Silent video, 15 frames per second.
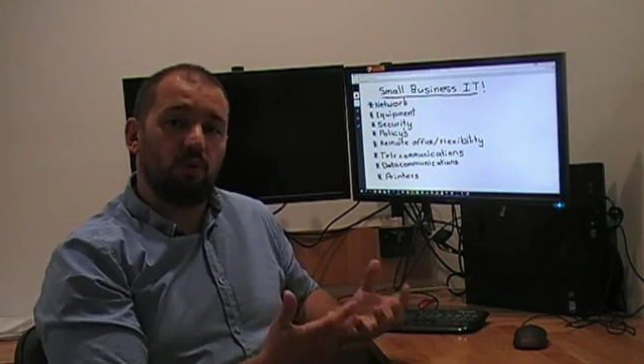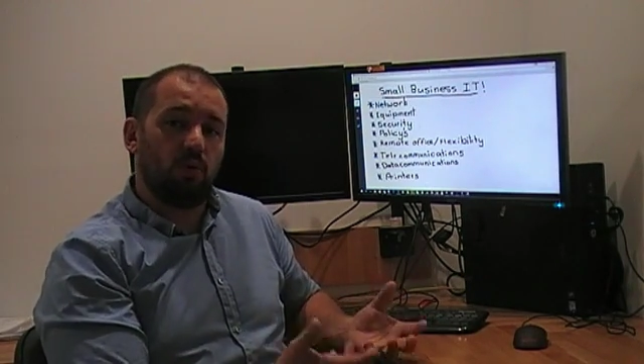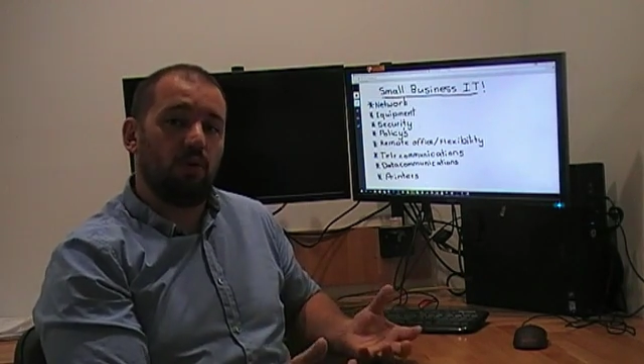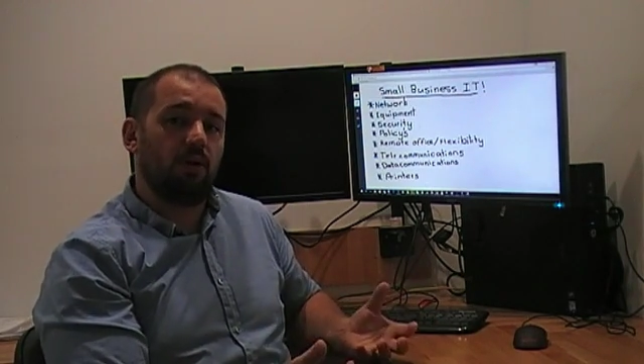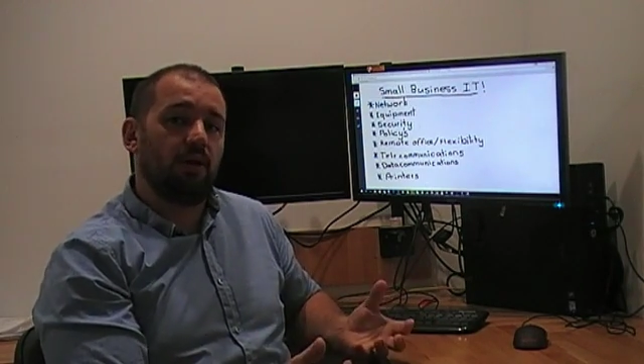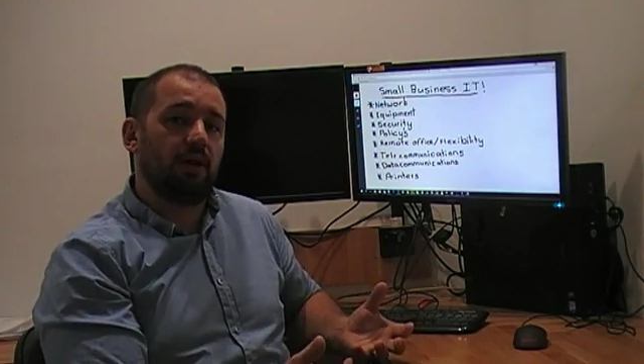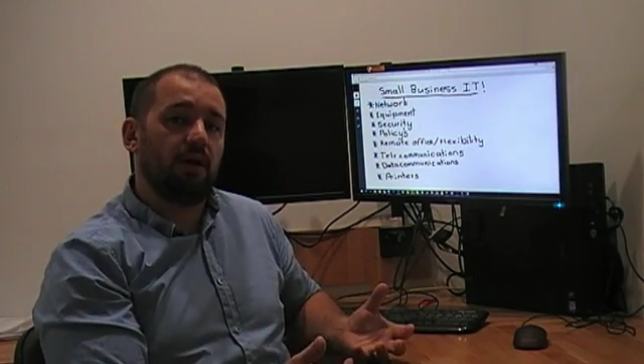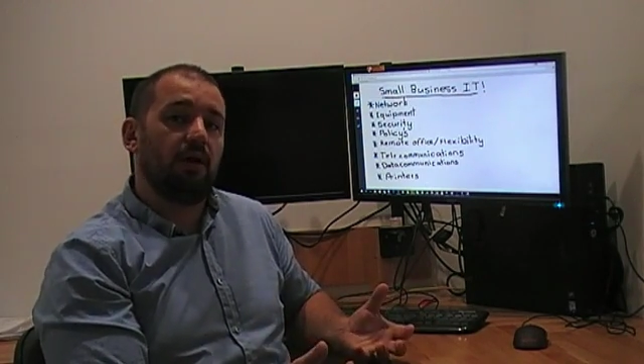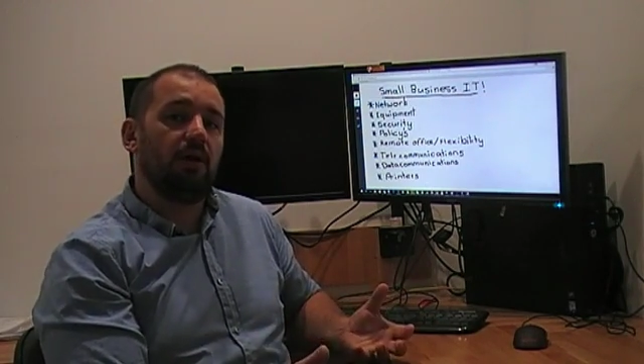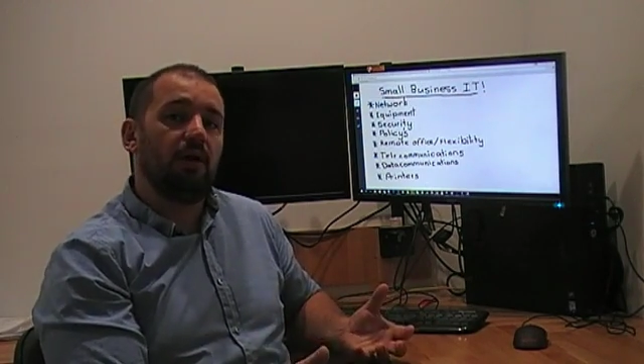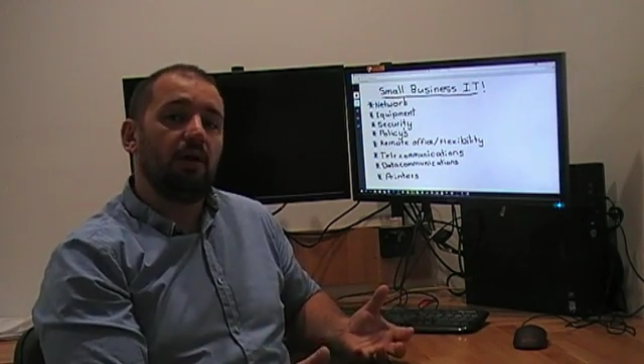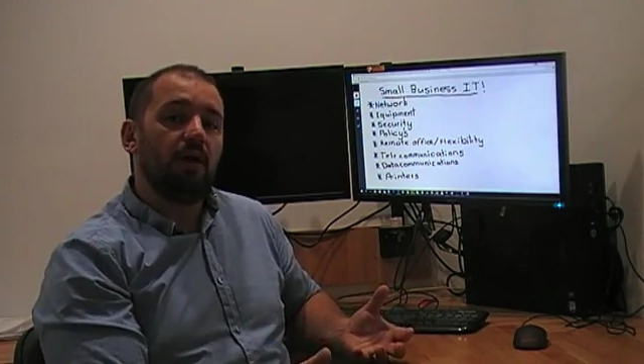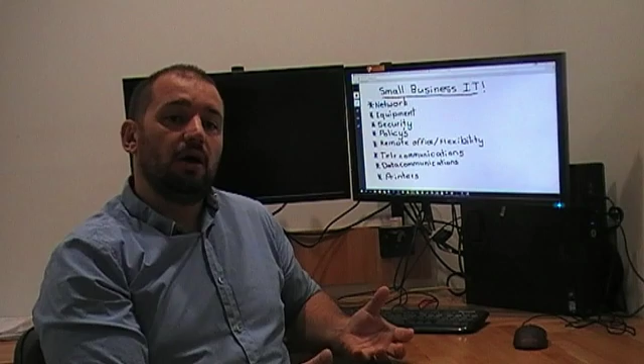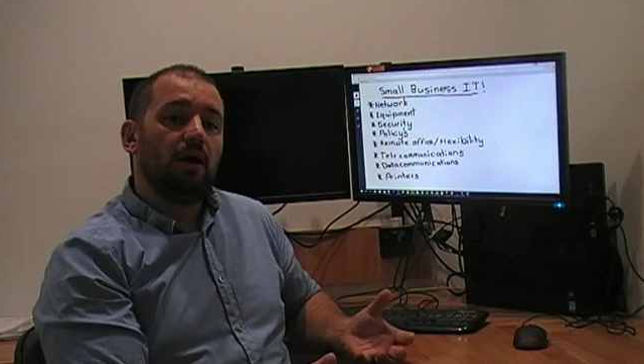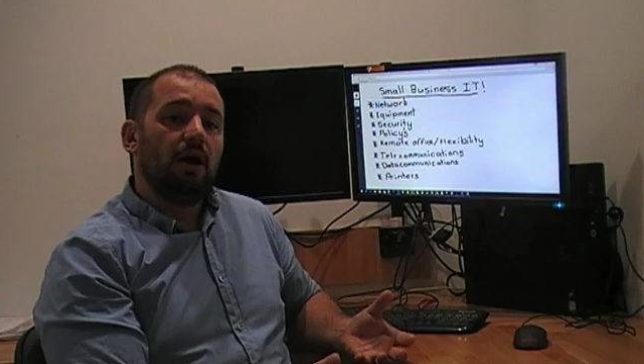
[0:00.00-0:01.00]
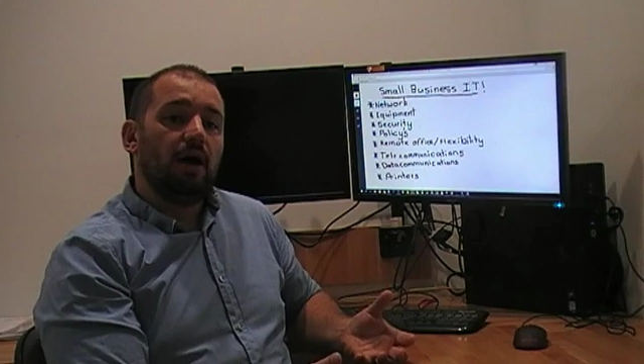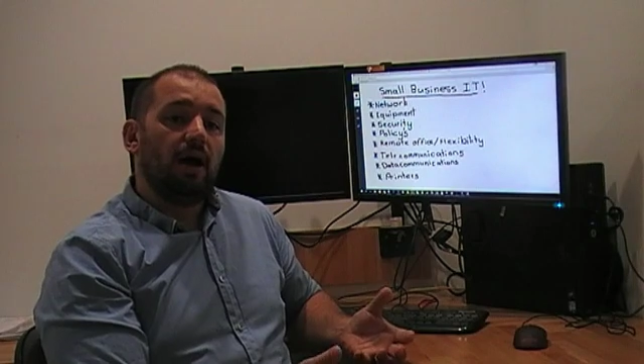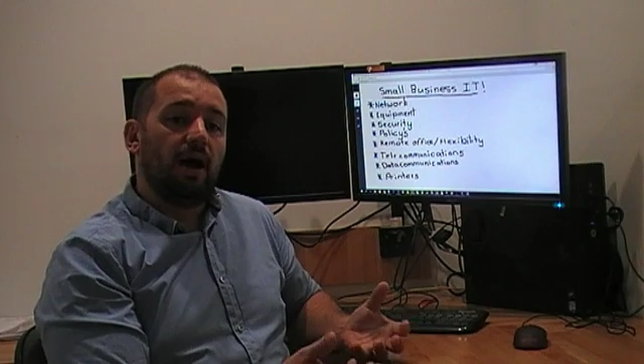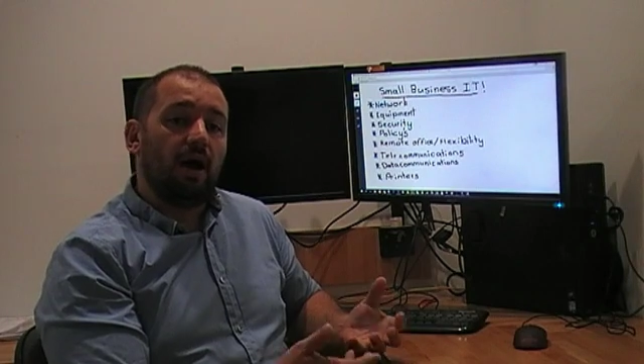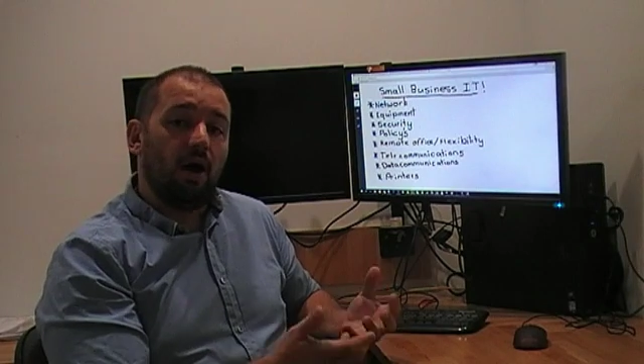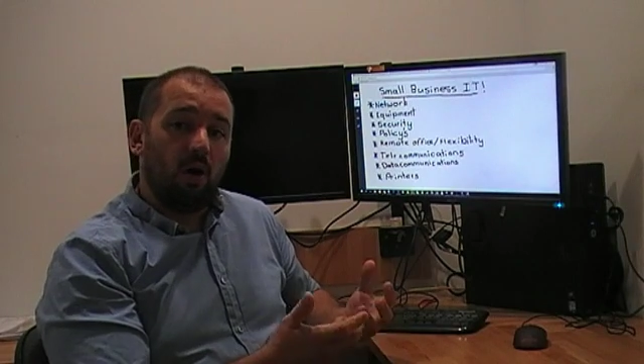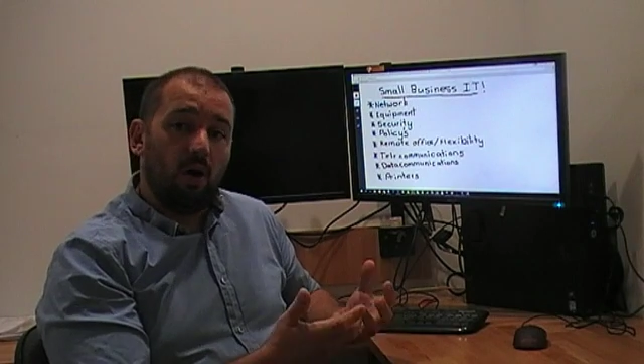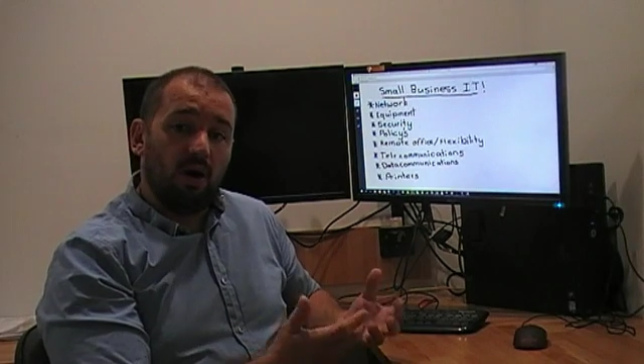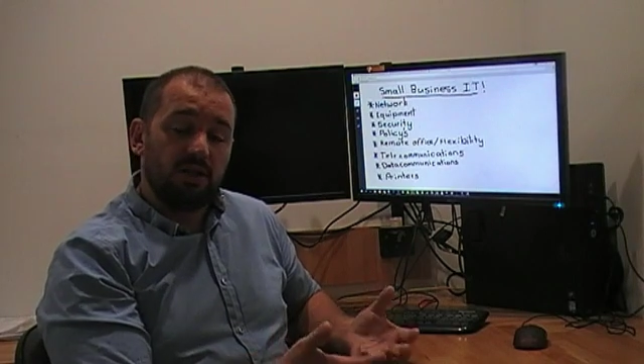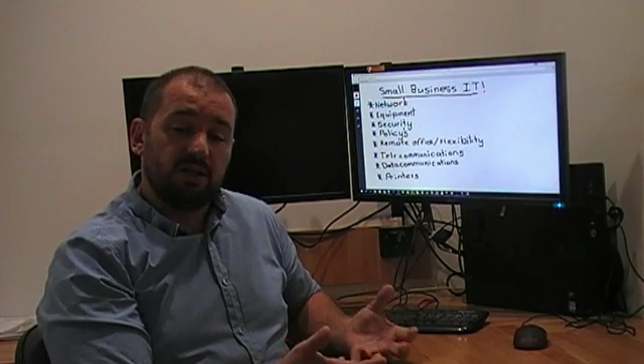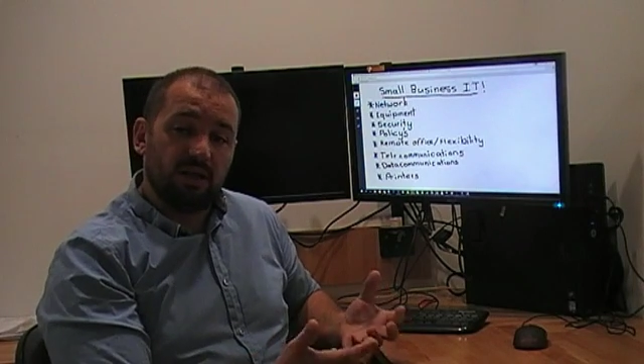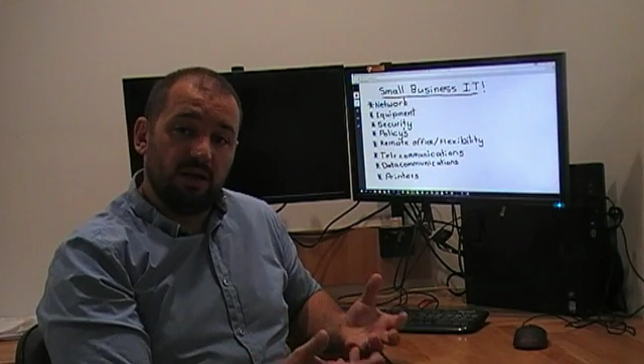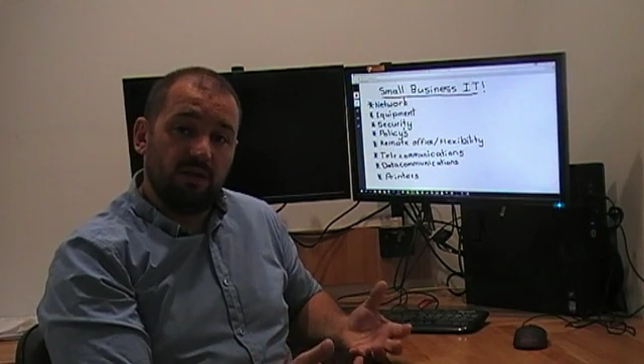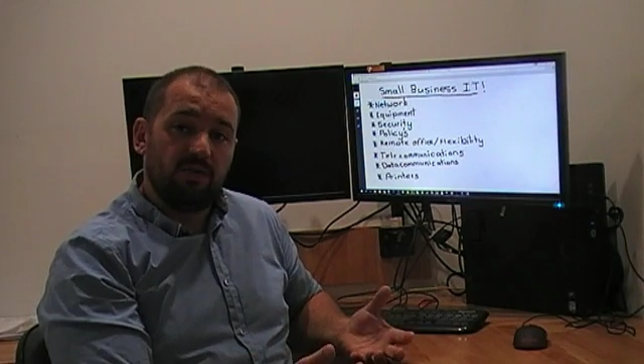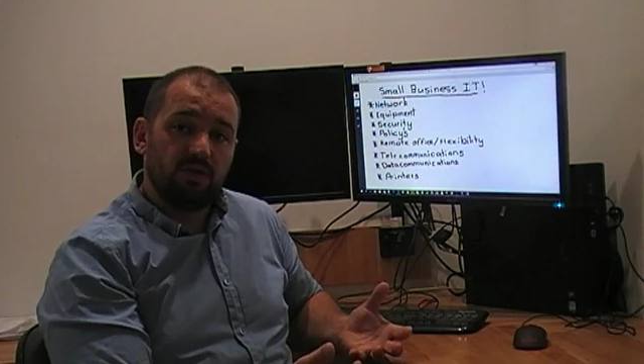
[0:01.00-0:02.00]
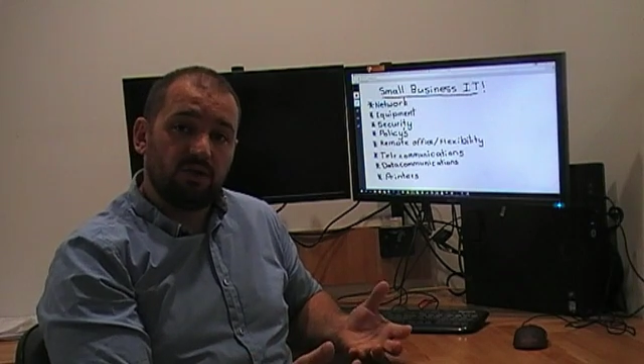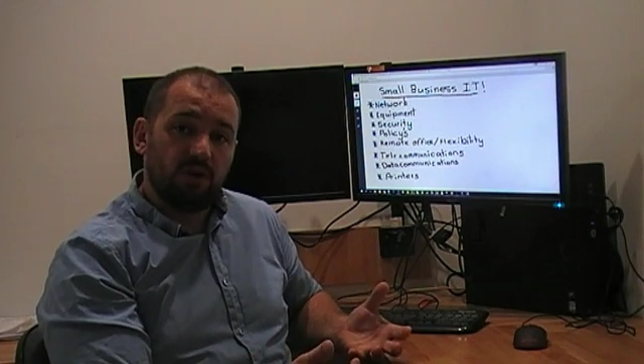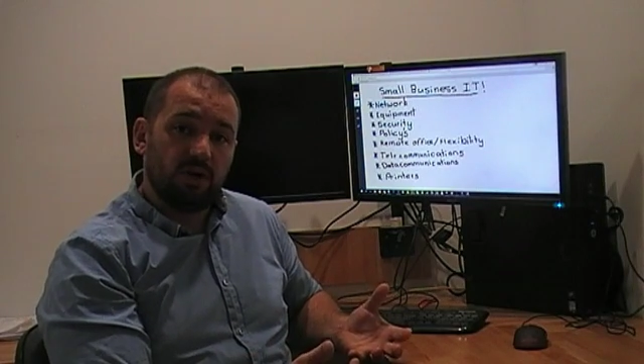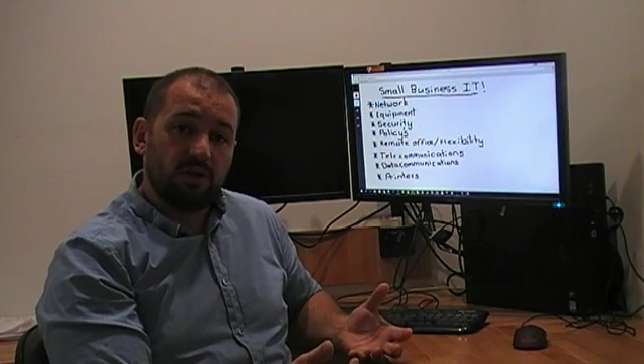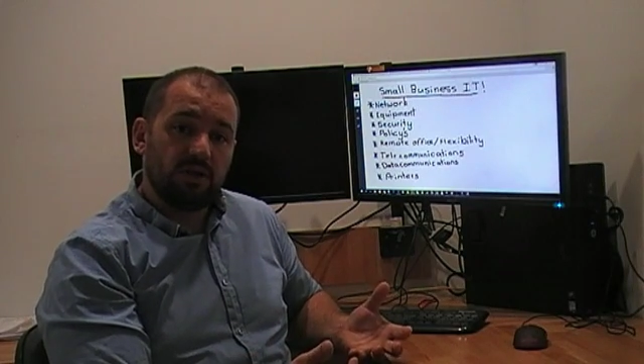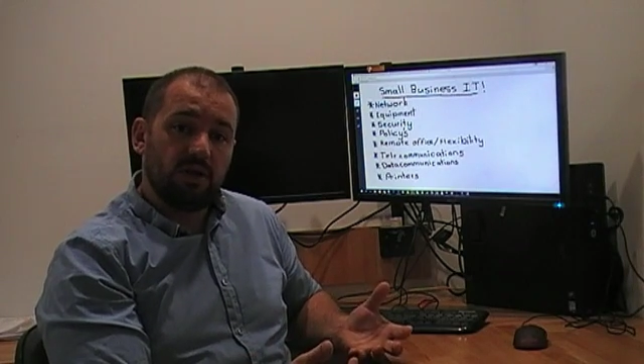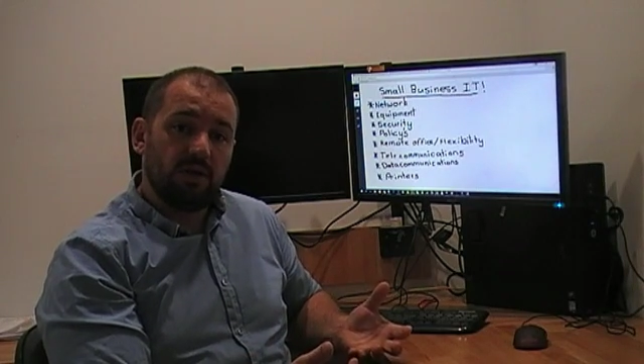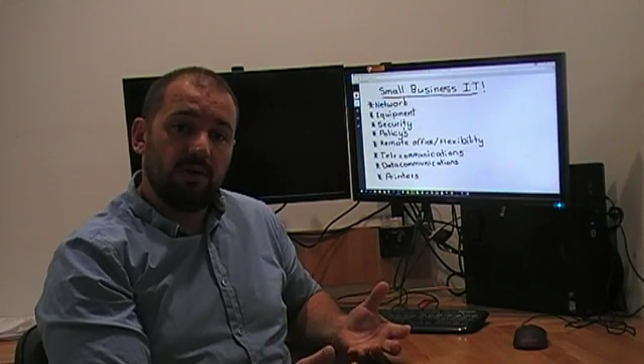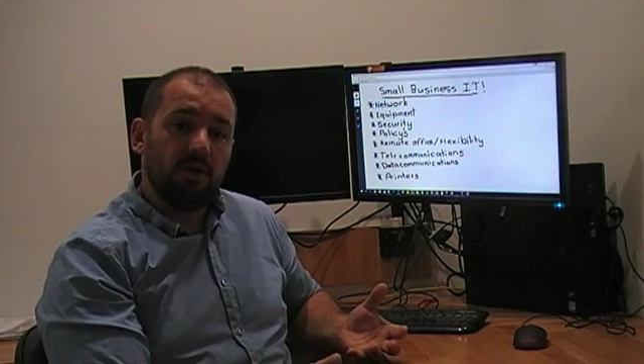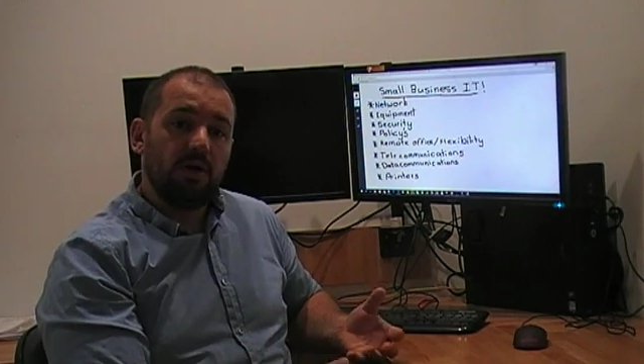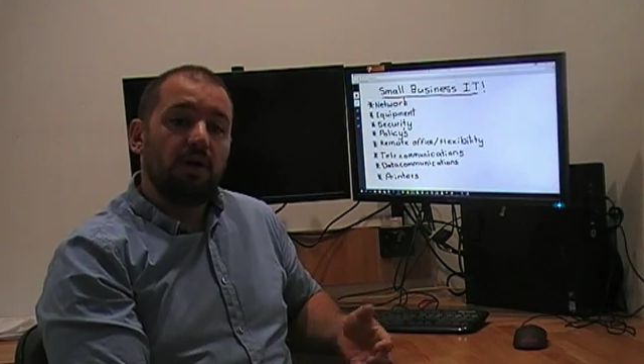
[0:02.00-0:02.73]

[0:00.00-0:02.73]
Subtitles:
quality IT infrastructure.